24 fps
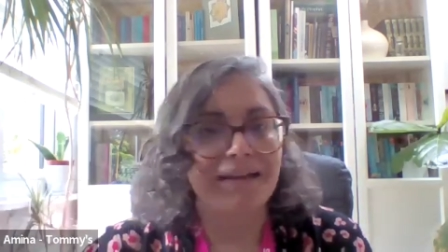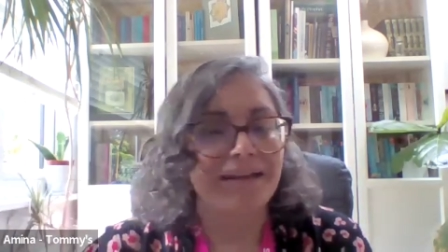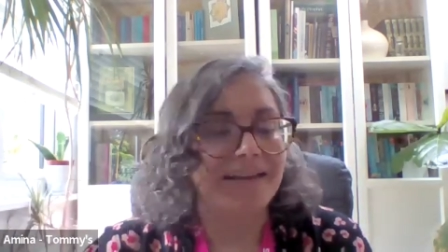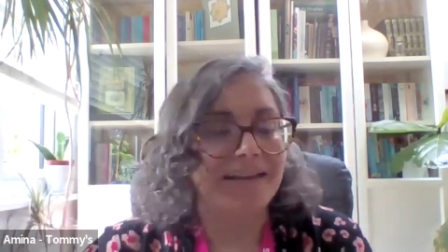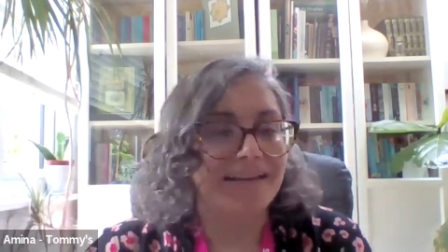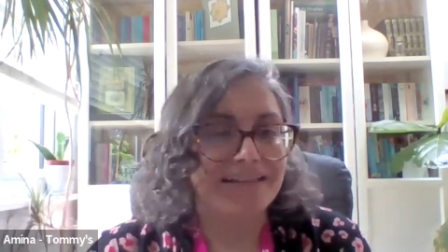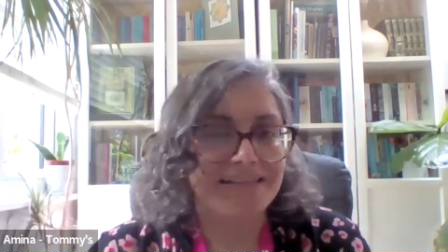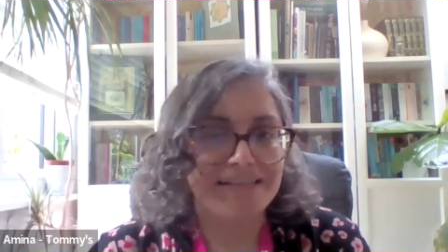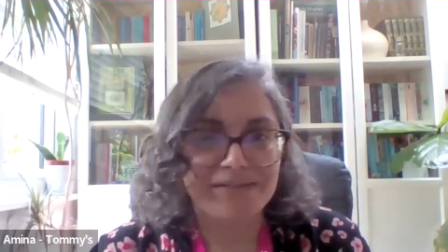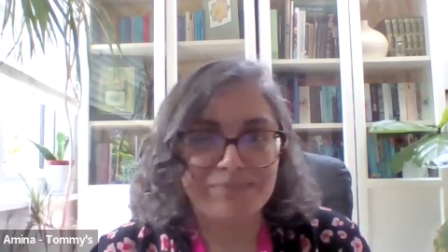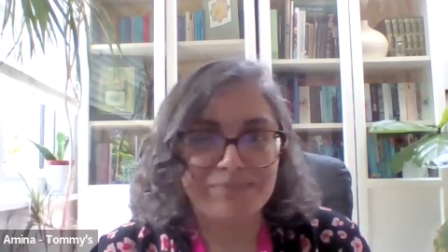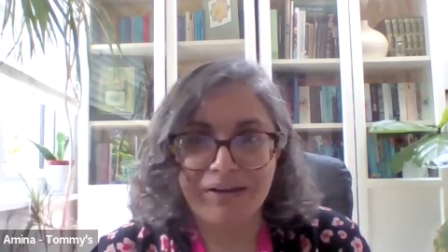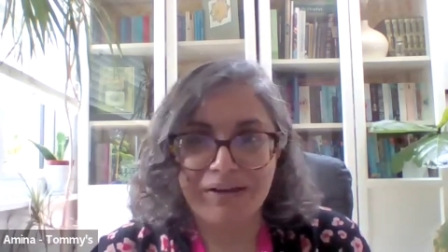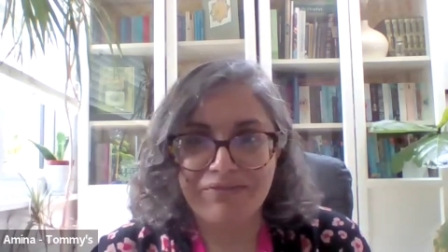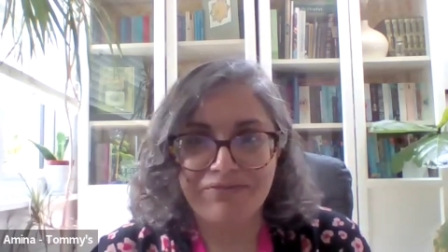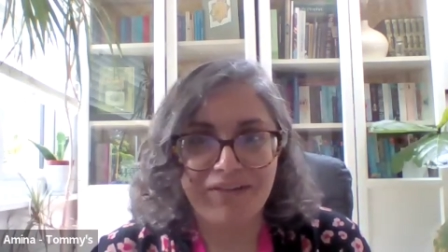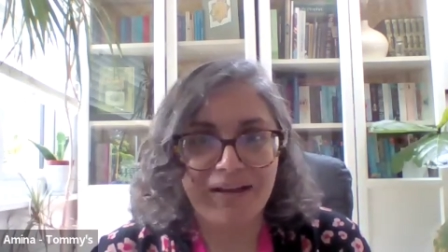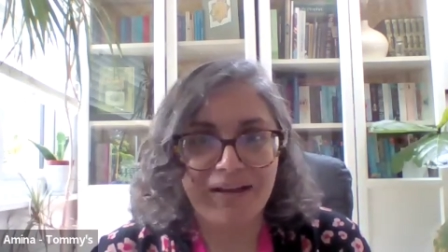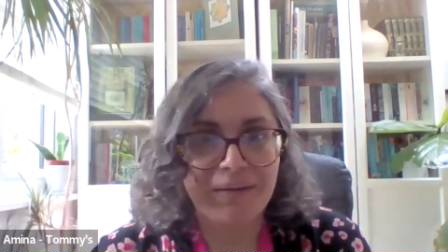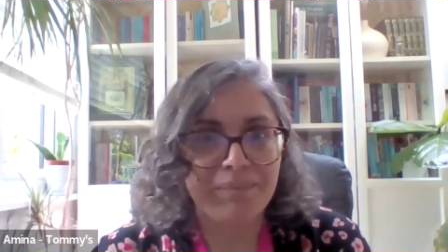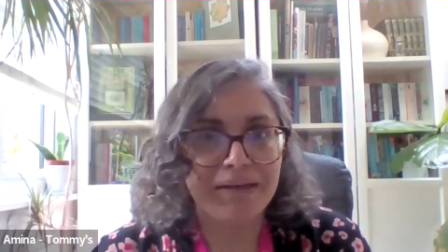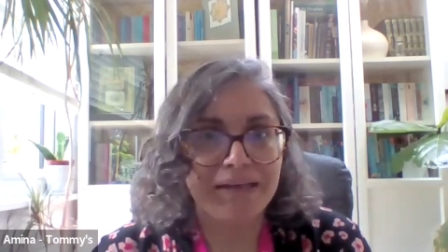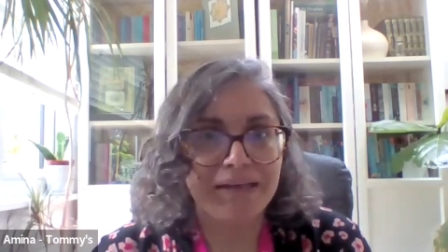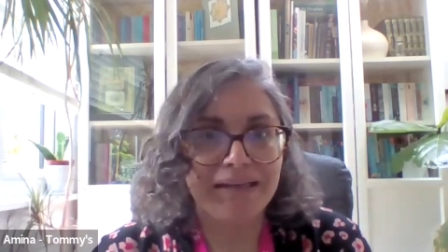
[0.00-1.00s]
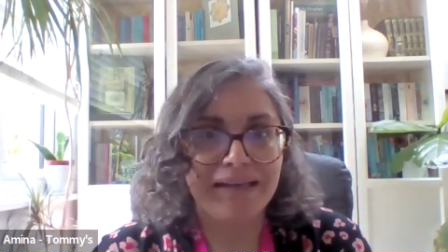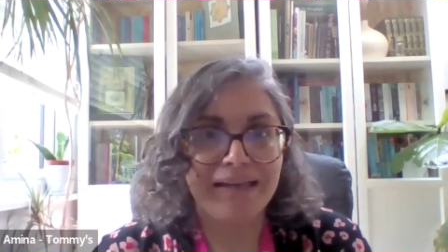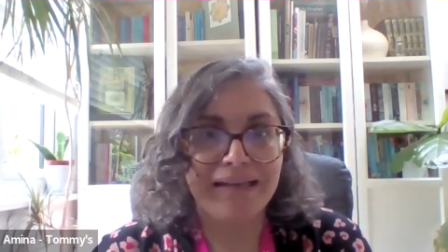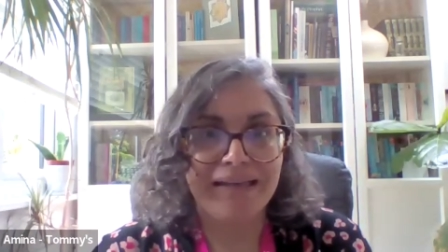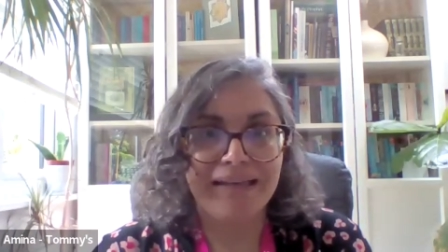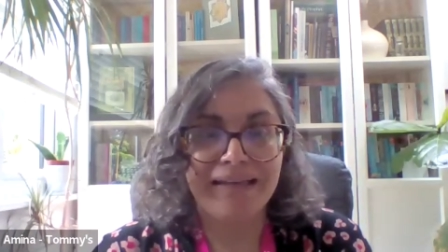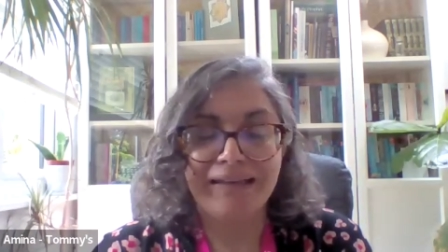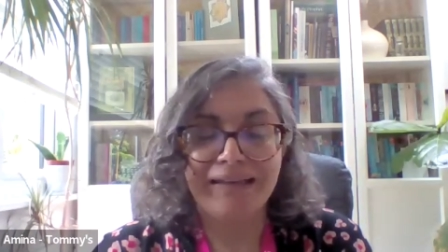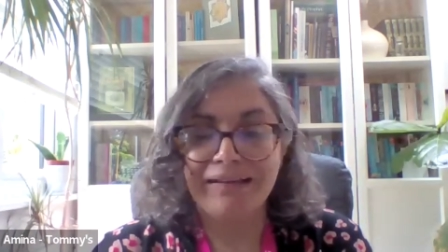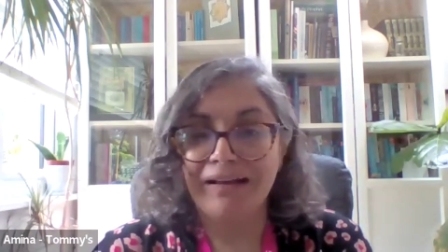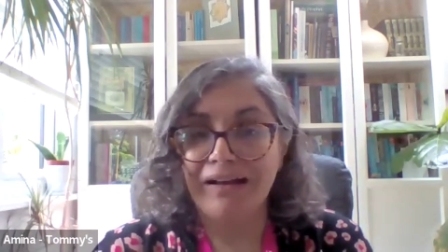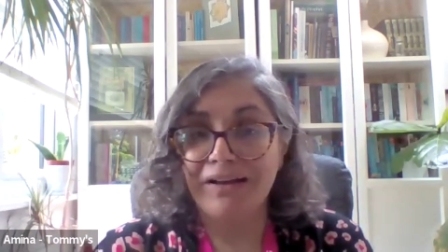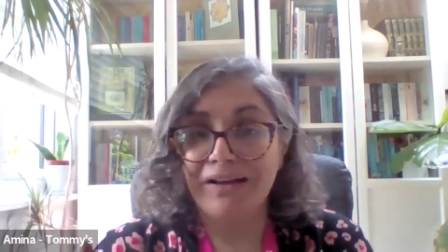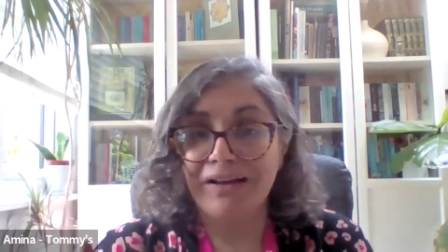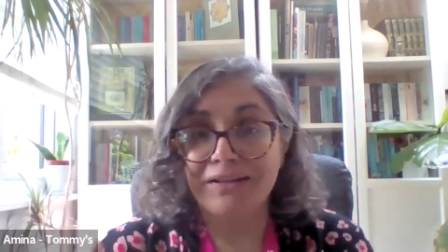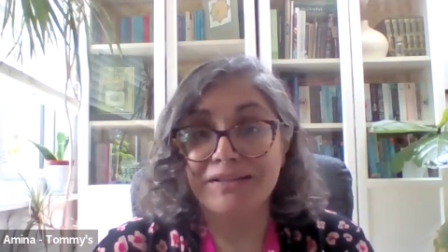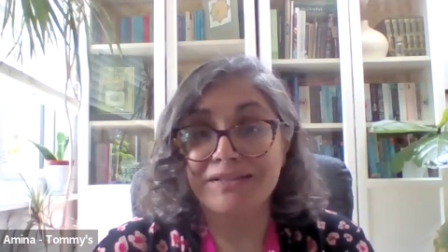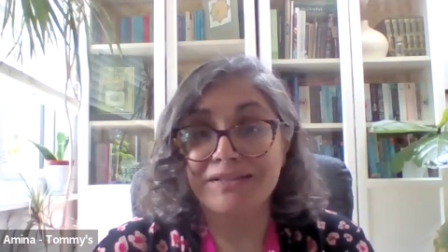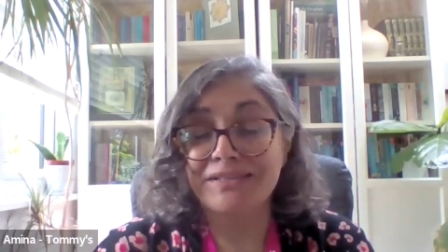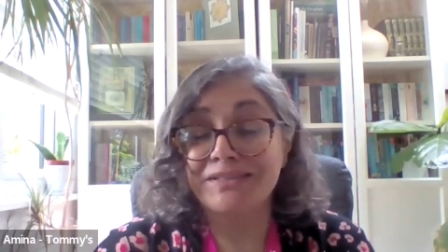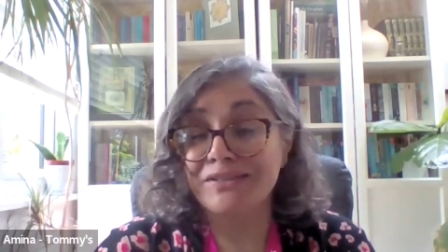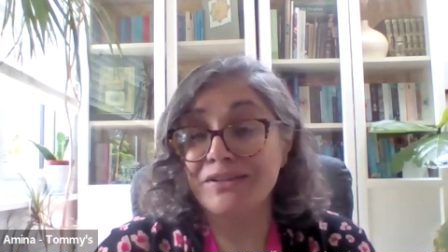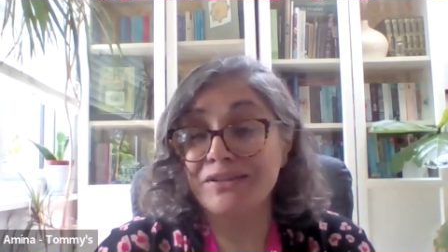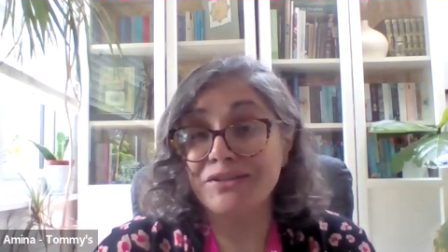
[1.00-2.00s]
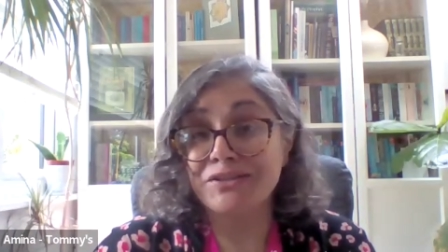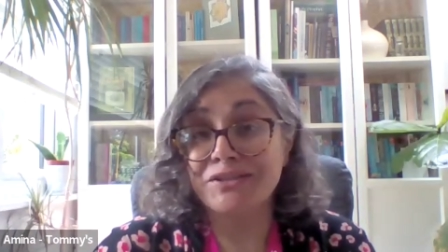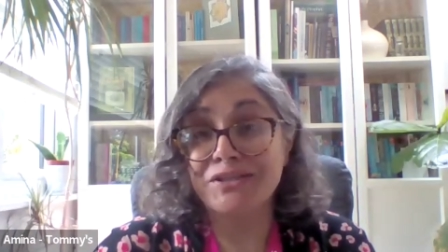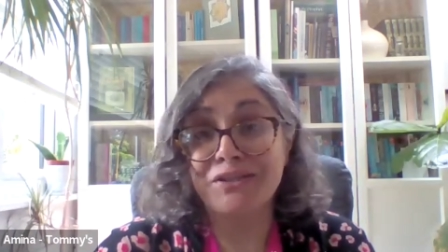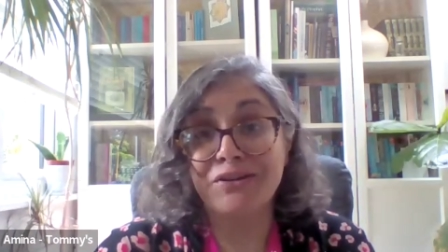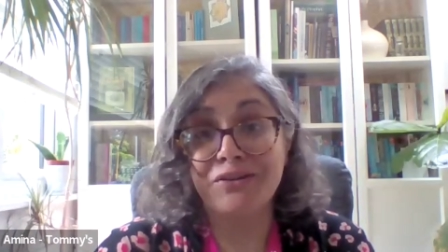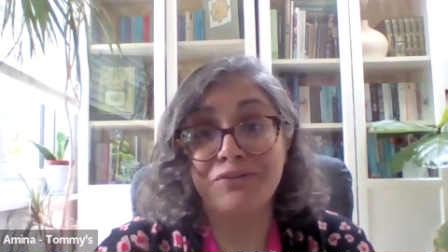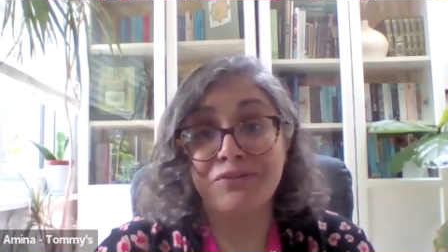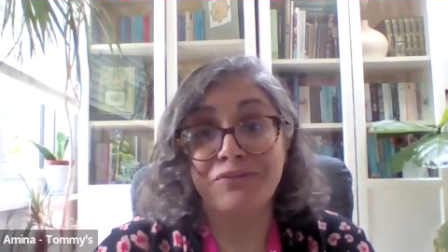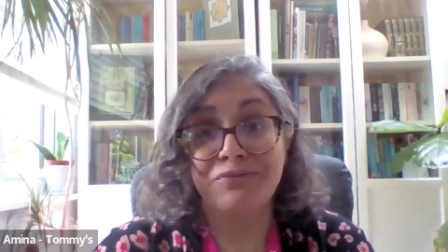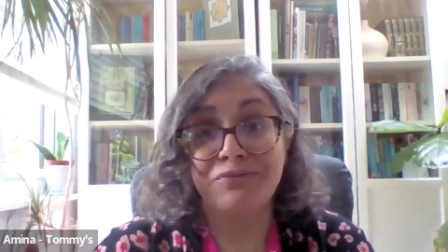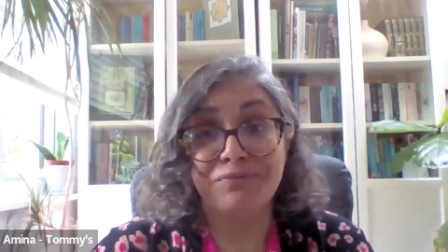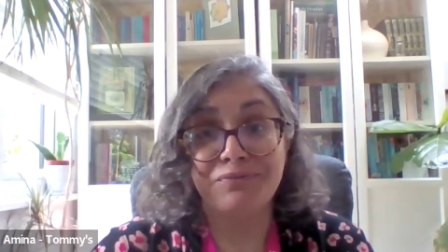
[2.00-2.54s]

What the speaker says: this is my family, either starting of,